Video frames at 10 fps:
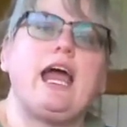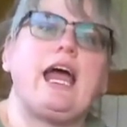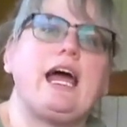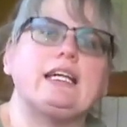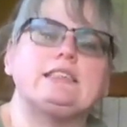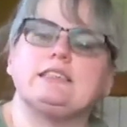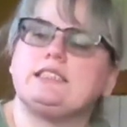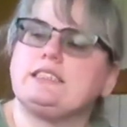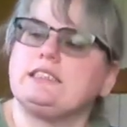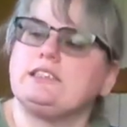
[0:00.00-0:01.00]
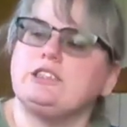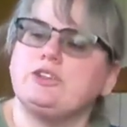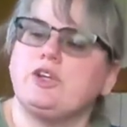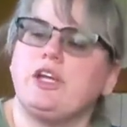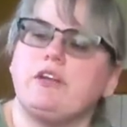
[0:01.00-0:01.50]
and
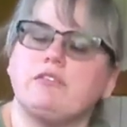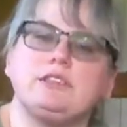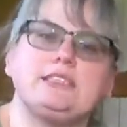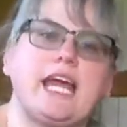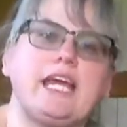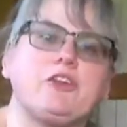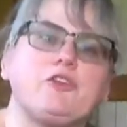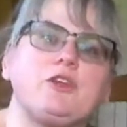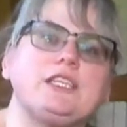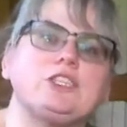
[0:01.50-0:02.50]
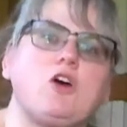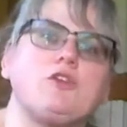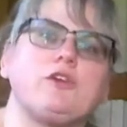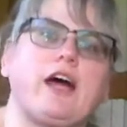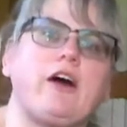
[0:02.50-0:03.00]
you can take the fleece
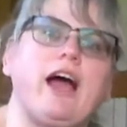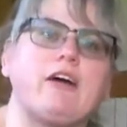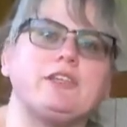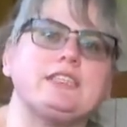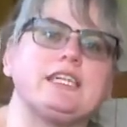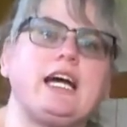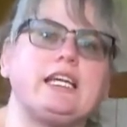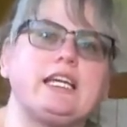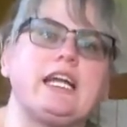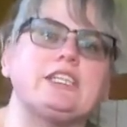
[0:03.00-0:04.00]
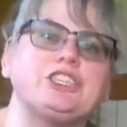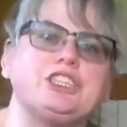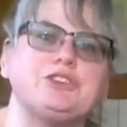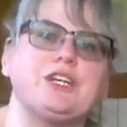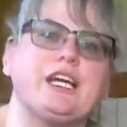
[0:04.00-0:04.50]
off without having to cut it at
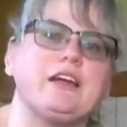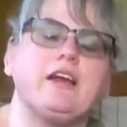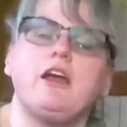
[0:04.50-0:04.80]
shearing.